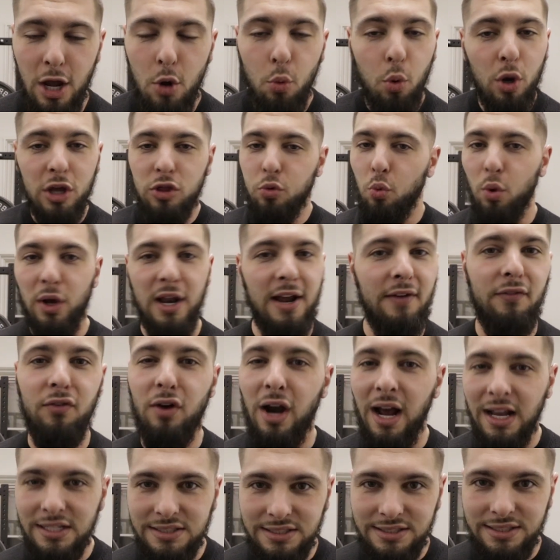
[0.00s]
with
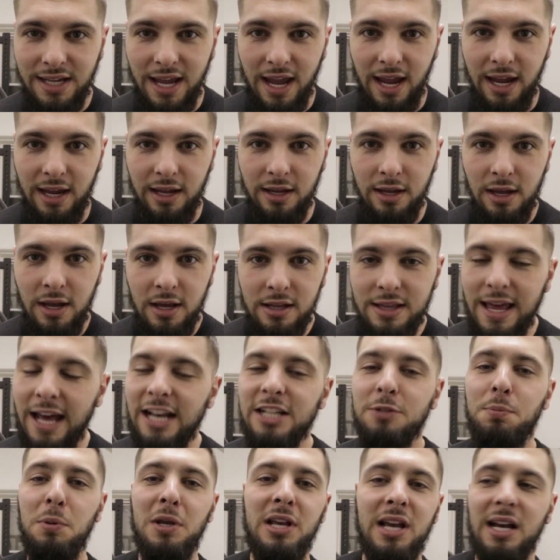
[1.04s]
whatever I say,
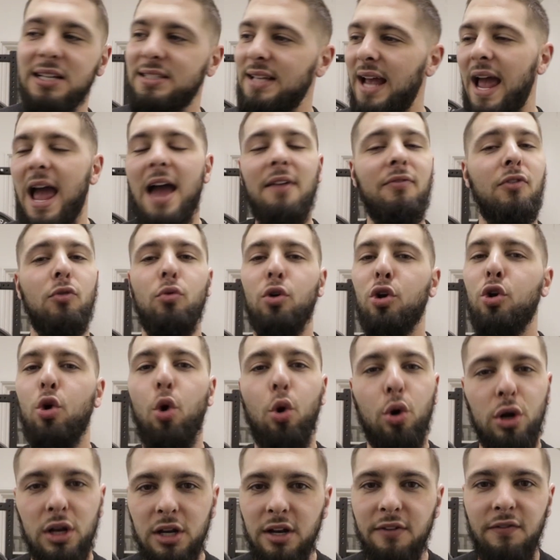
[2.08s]
that is because I haven't
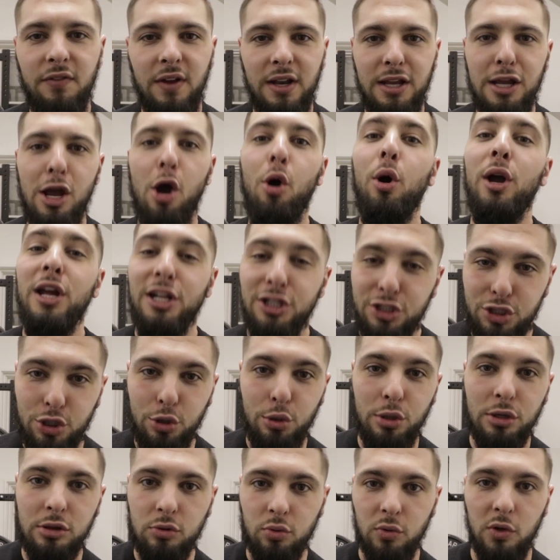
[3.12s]
recorded a video in
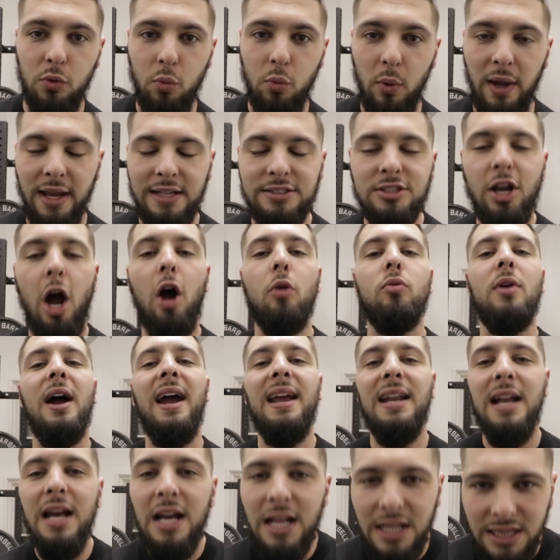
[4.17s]
two to three weeks. All
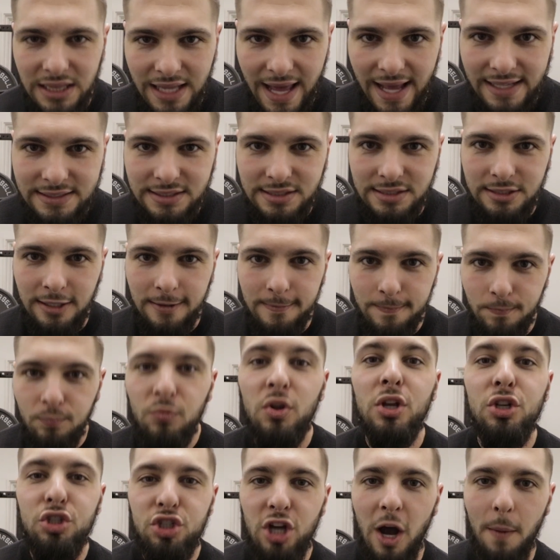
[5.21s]
right, let's
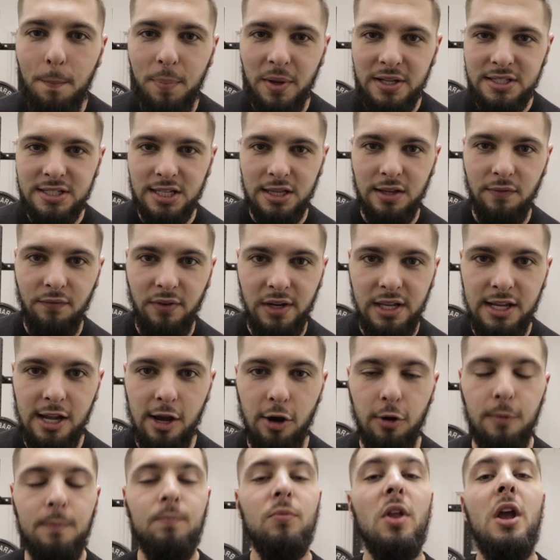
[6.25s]
jump into the
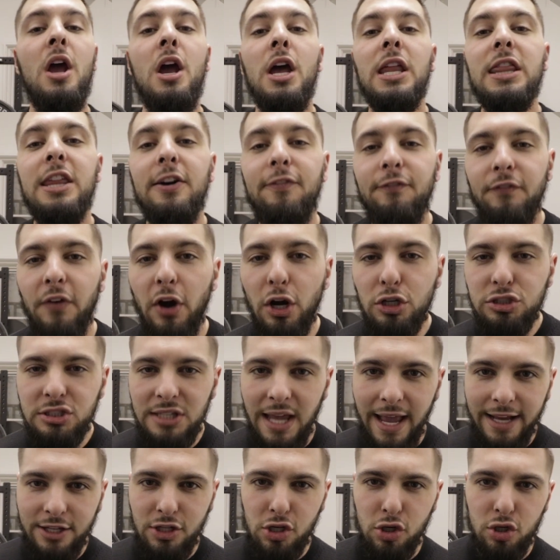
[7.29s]
video. The first
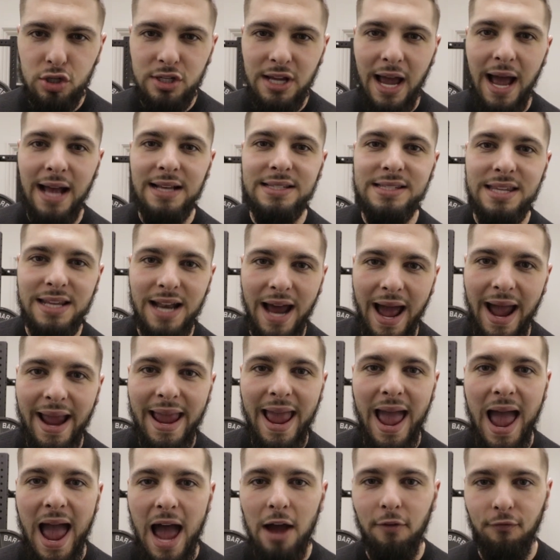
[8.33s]
exercise that I
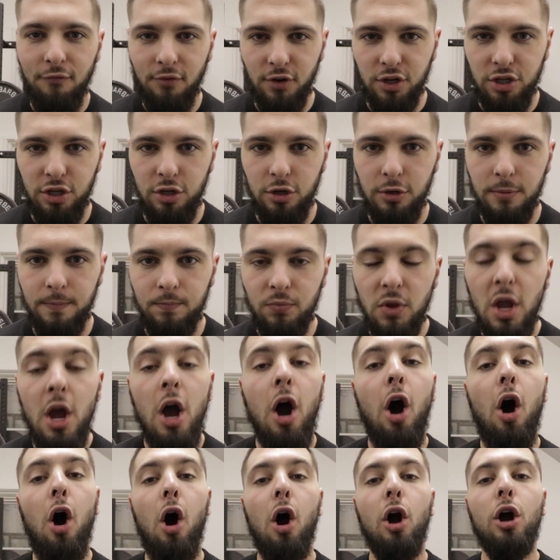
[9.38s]
have for you
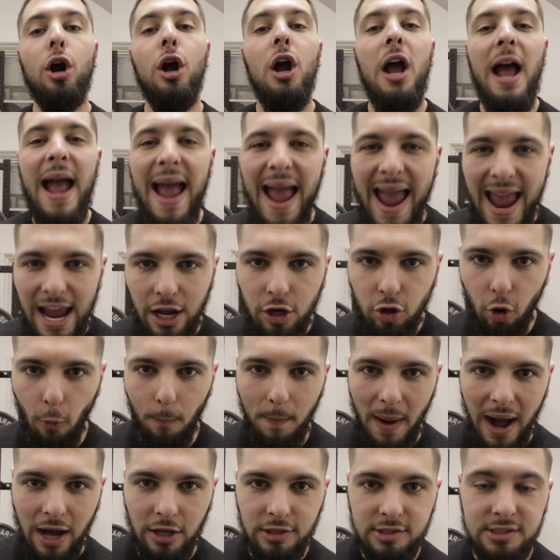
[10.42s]
are ankle
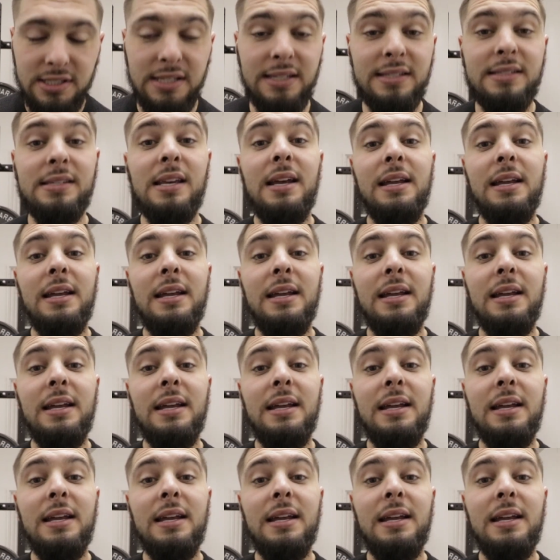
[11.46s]
bounces.